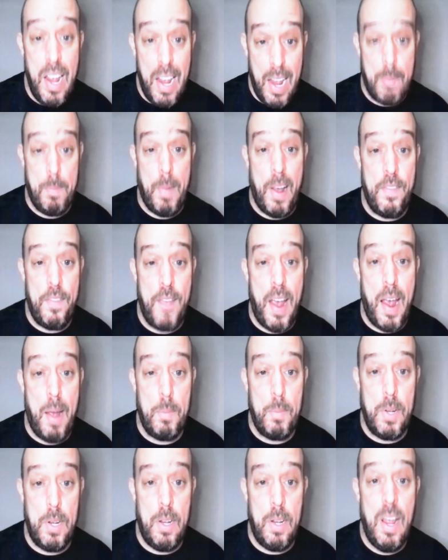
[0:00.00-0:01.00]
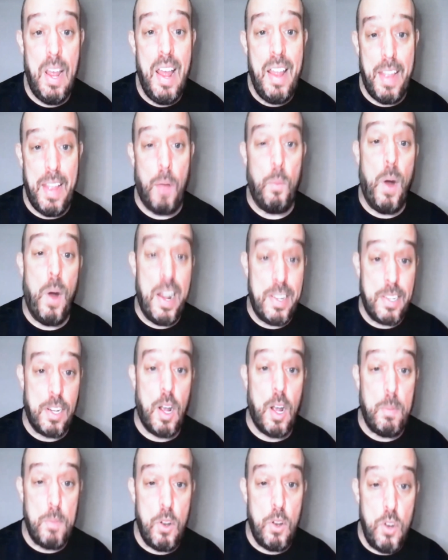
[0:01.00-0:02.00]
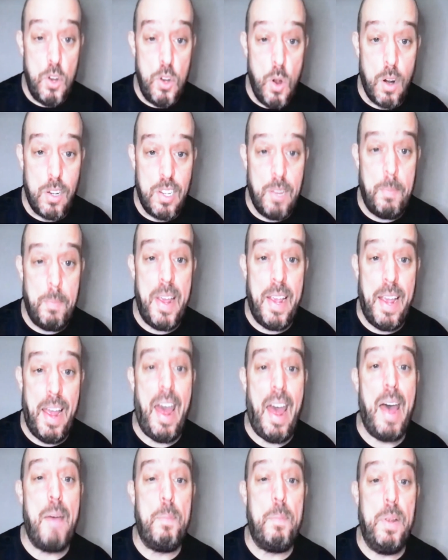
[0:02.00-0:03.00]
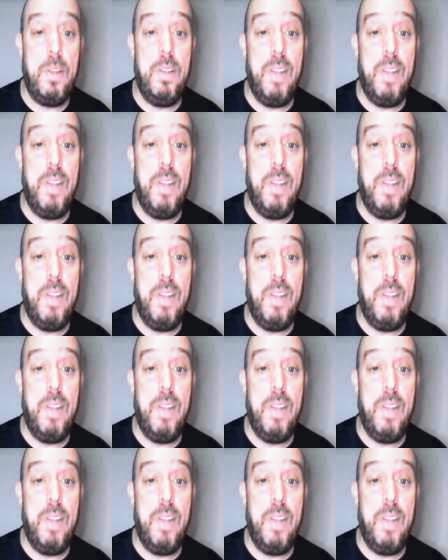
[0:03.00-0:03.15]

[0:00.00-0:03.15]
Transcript: in my family that wanted to come to New York to make it happen.